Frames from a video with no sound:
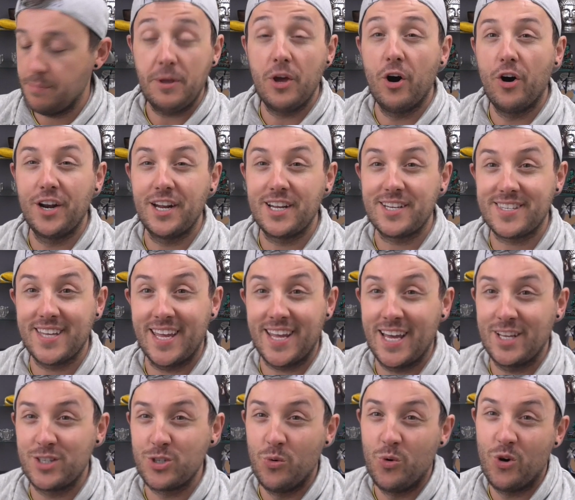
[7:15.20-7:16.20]
to be honest,
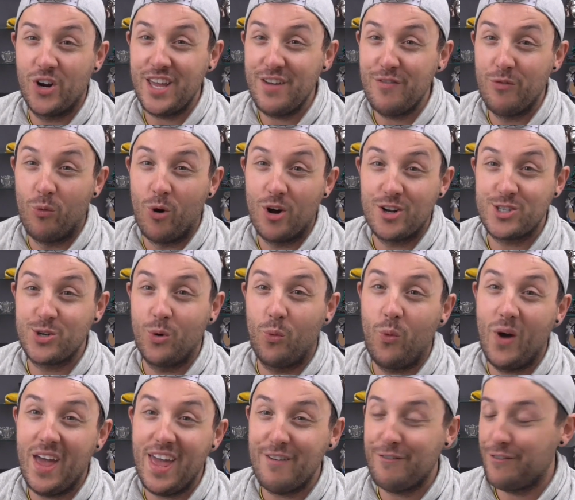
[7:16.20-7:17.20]
like, I don't even want to
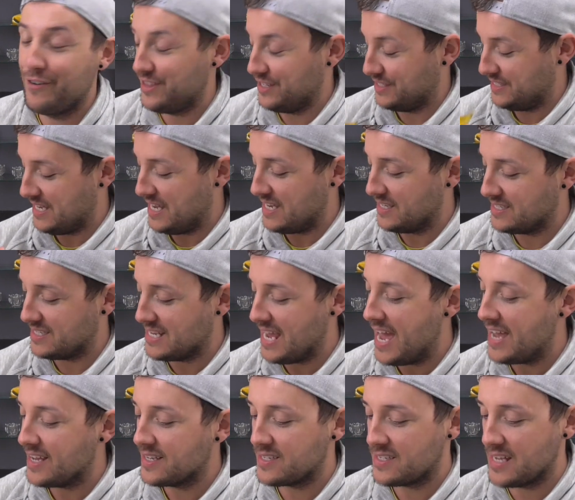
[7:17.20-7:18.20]
wait for the taste
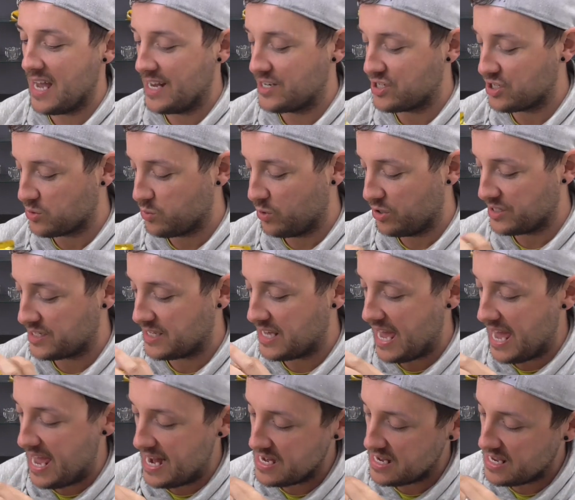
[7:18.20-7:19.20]
test. I just want to
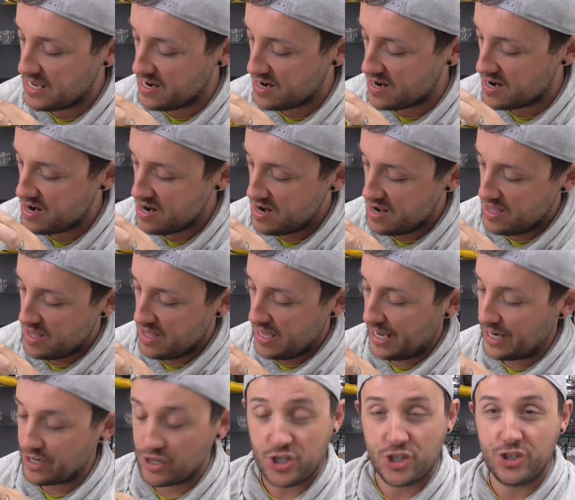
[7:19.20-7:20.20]
get in here
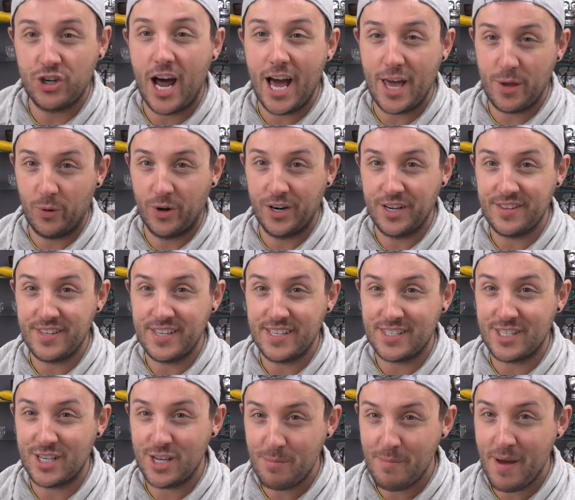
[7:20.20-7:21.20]
and try one of
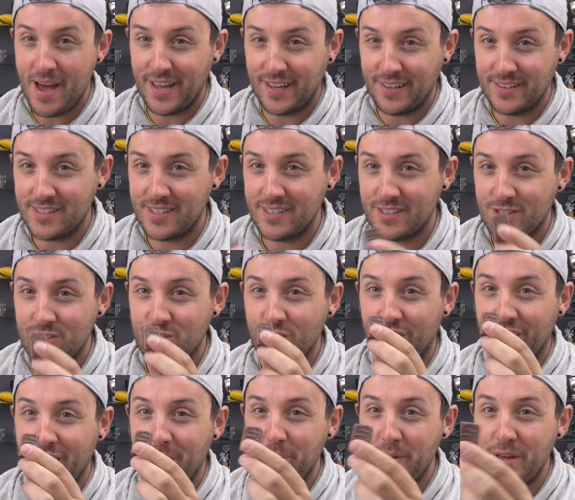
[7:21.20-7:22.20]
these. Do you mind?
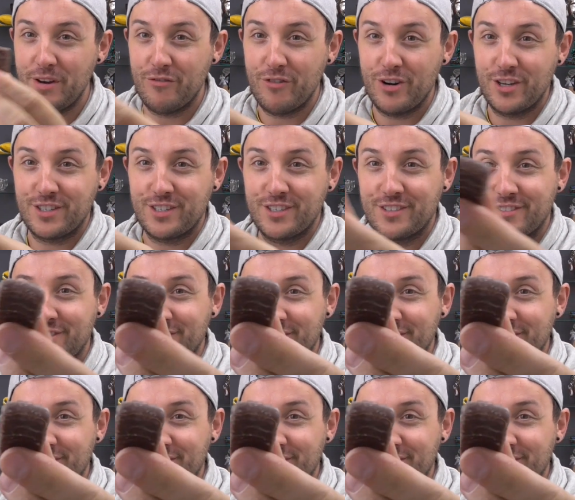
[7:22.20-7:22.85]
Sorry, I'm being rude.